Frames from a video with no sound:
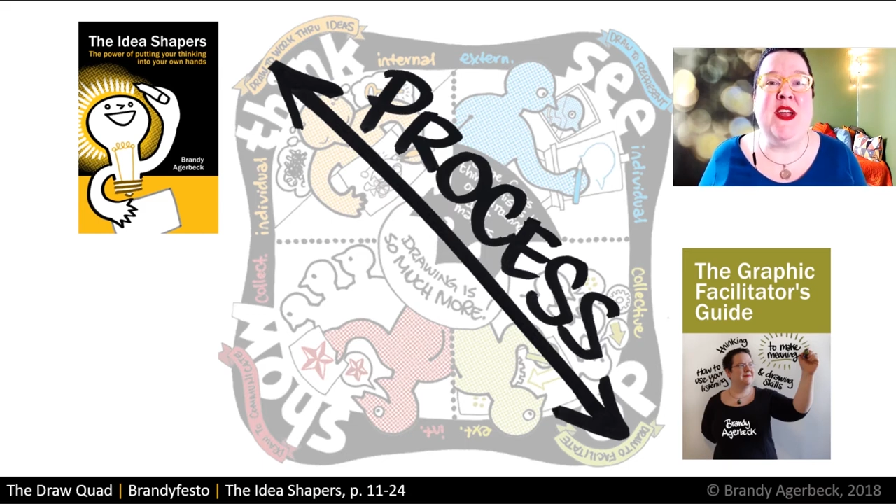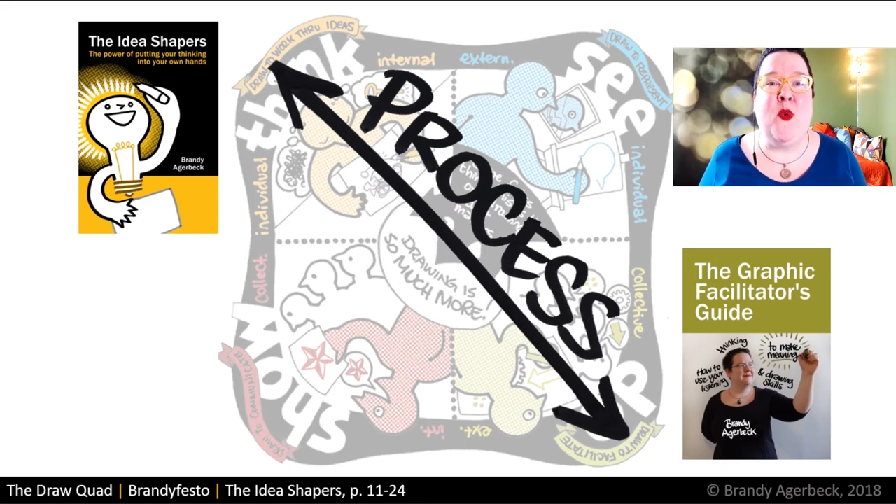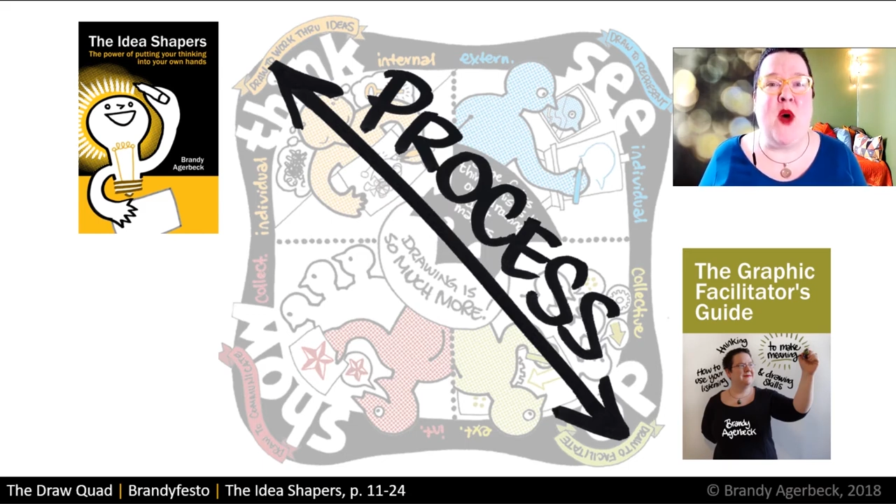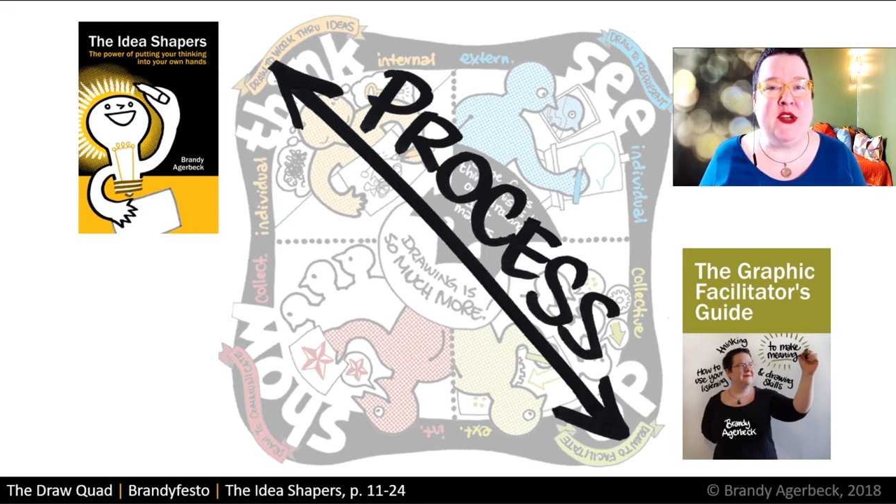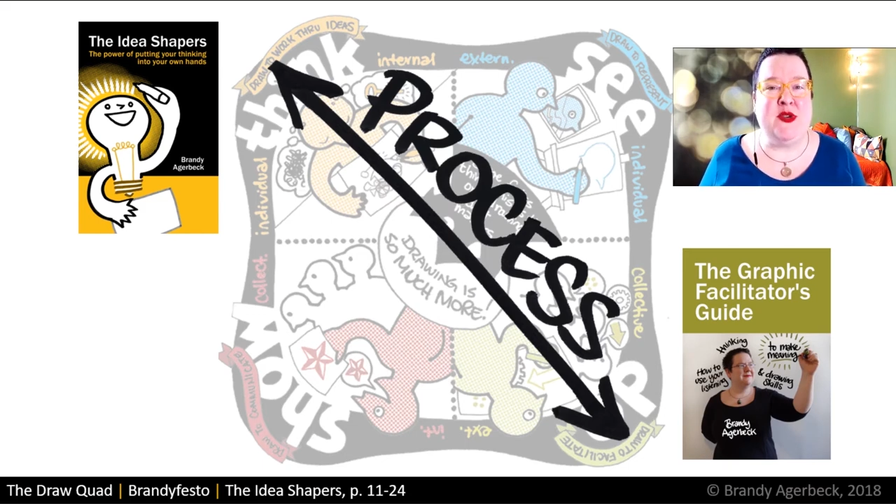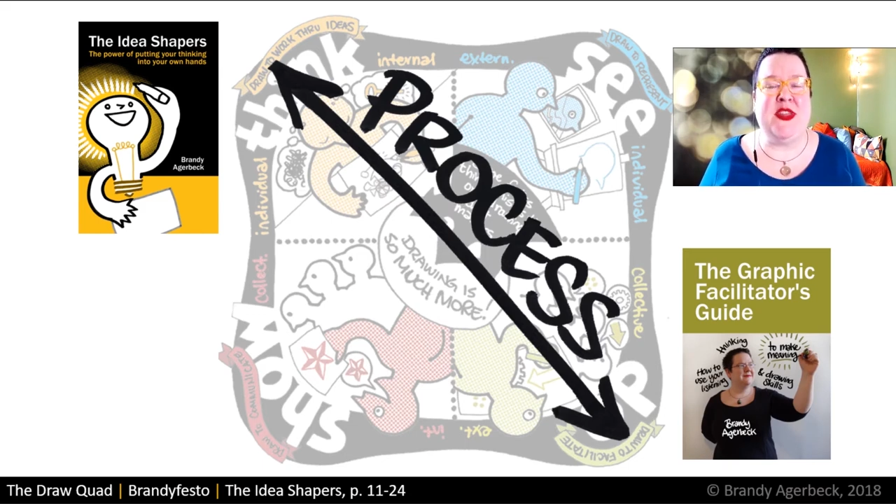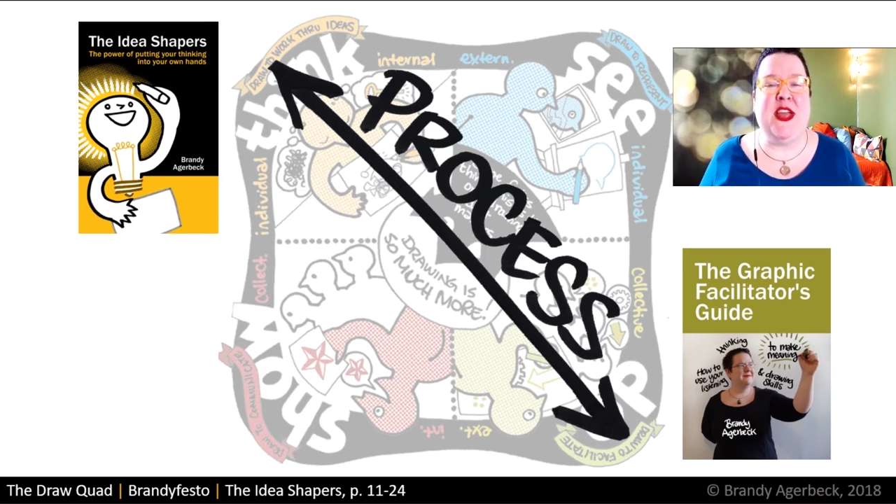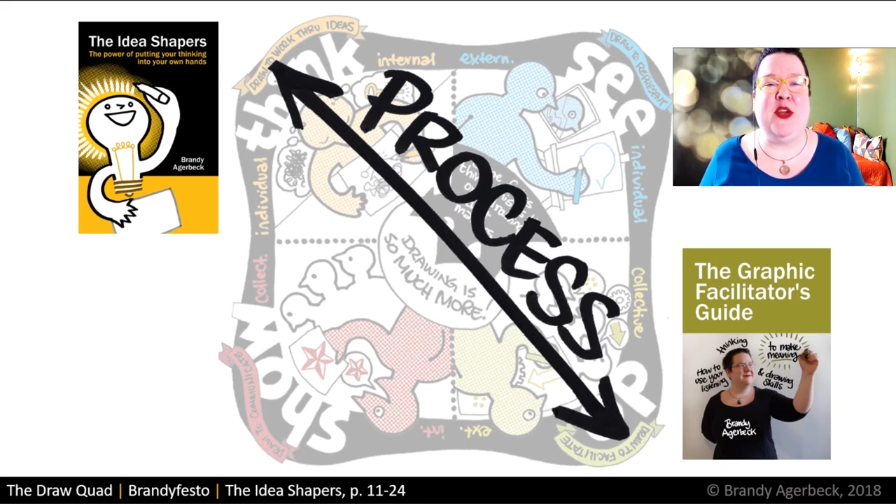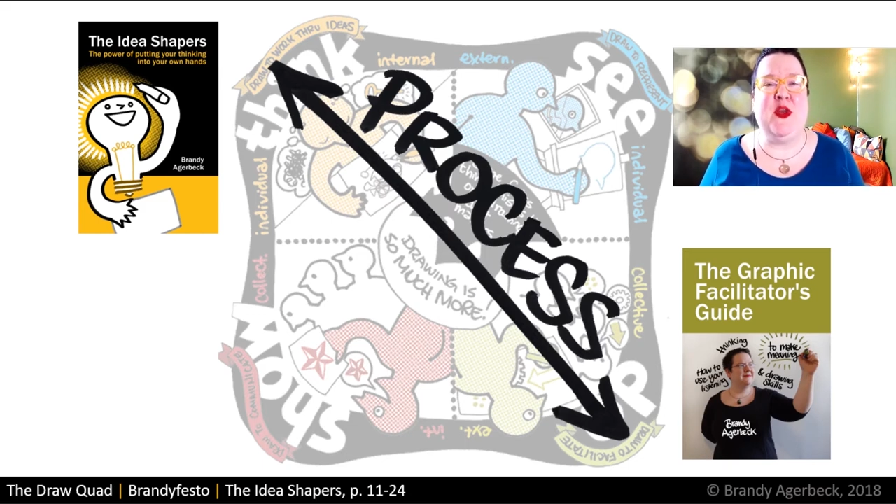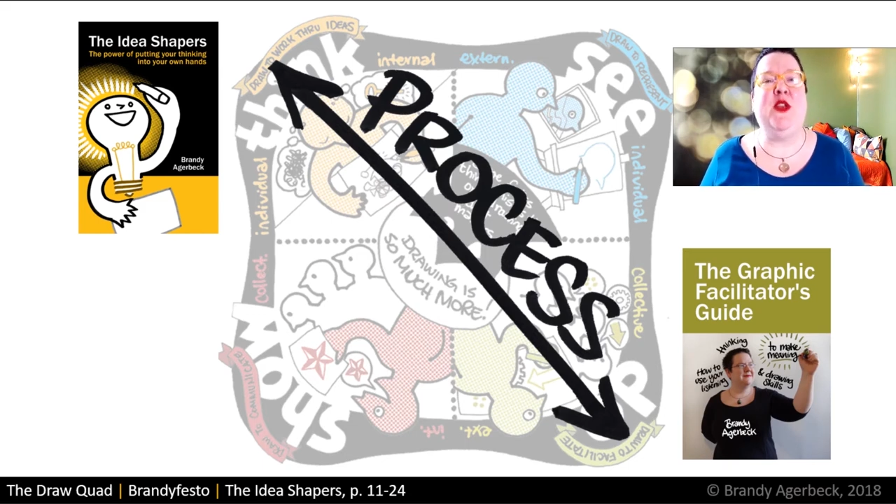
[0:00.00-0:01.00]
quadrant,
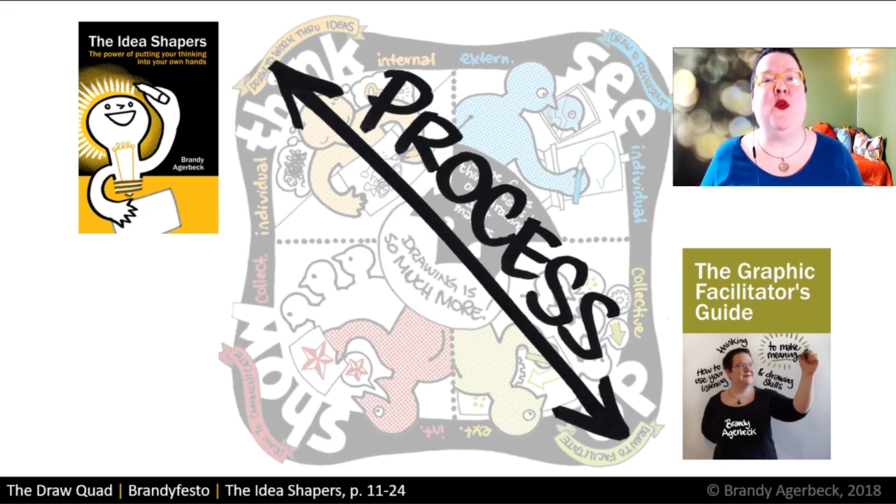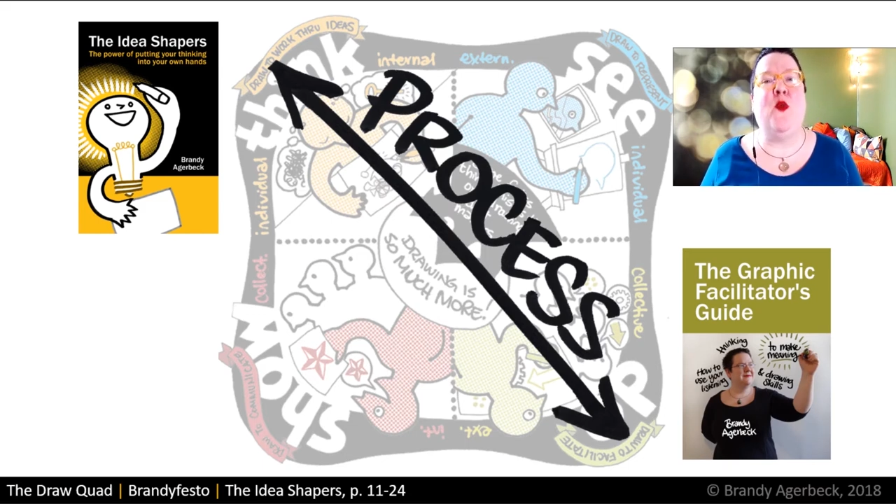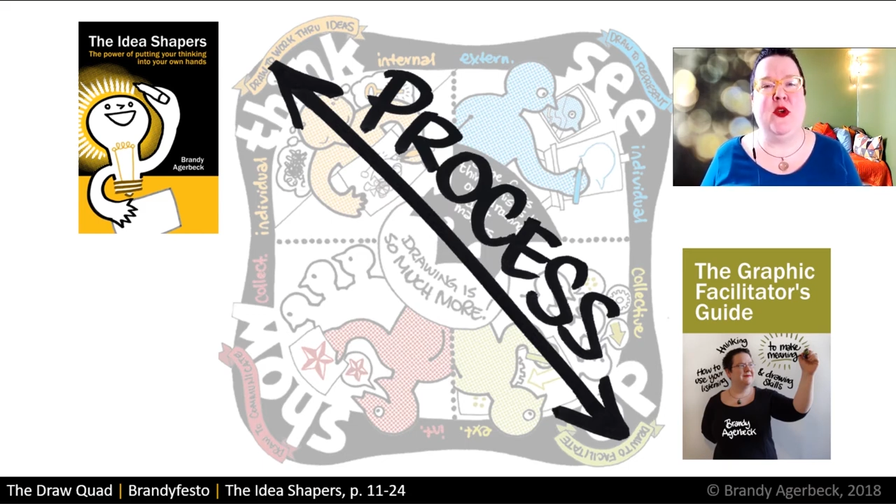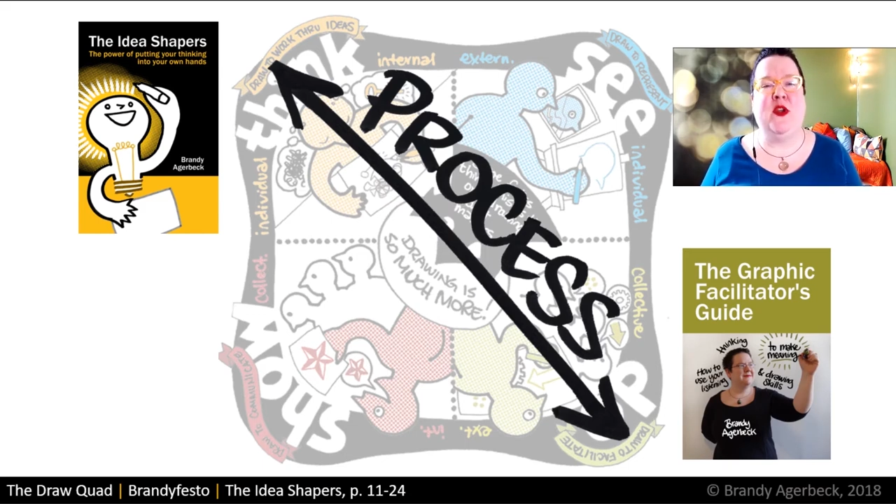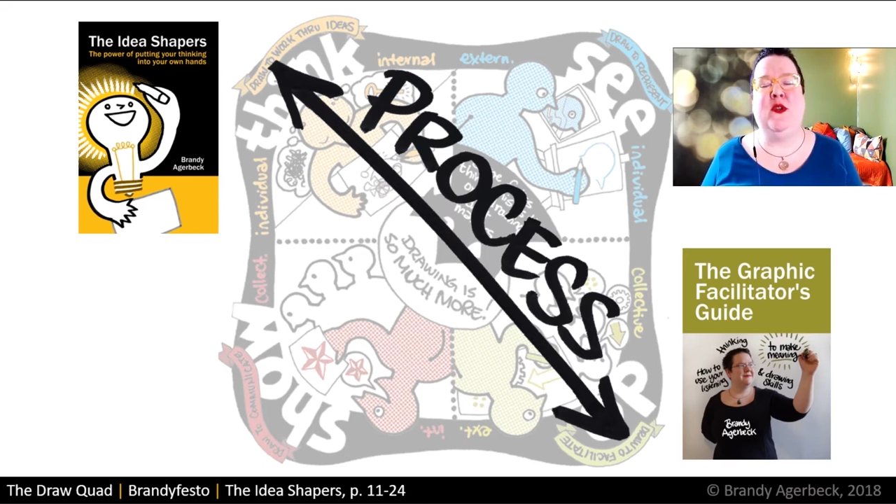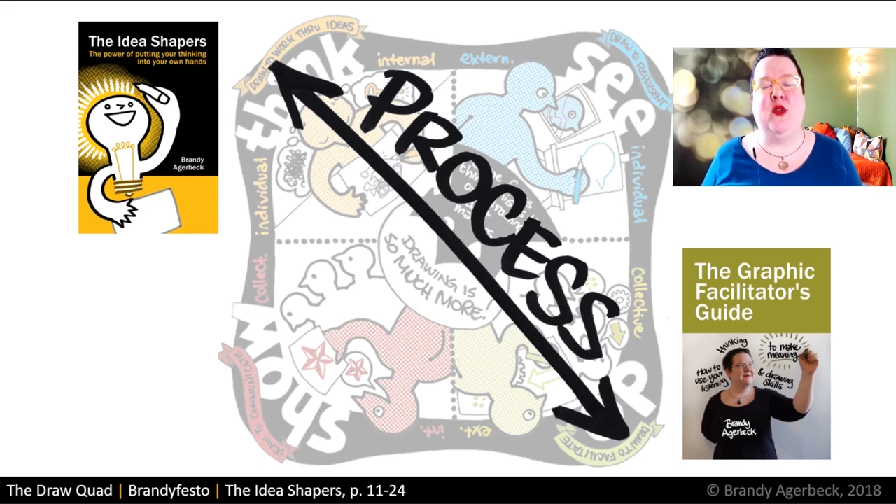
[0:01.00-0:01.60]
that green port,